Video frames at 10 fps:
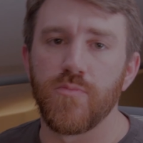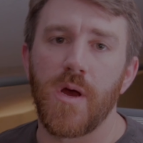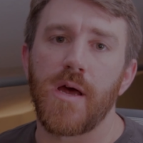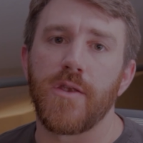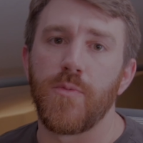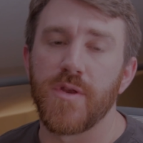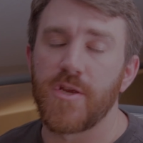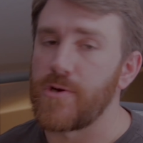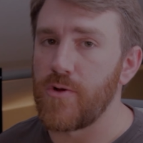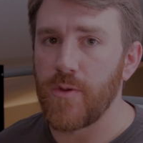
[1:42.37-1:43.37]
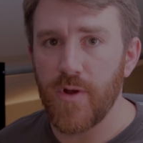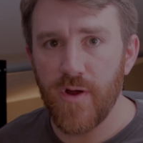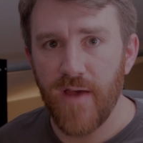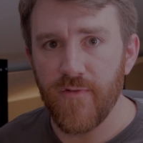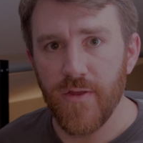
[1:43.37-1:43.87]
new material that we
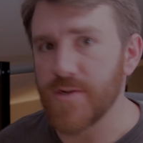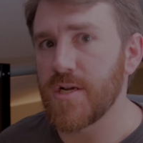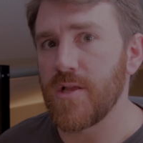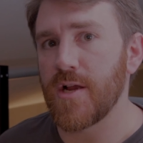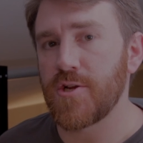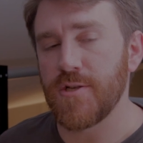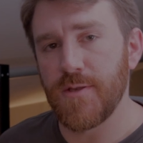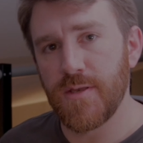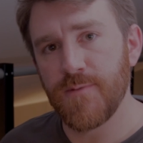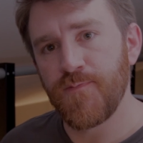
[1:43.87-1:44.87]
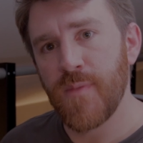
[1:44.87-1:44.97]
don't have in other collections.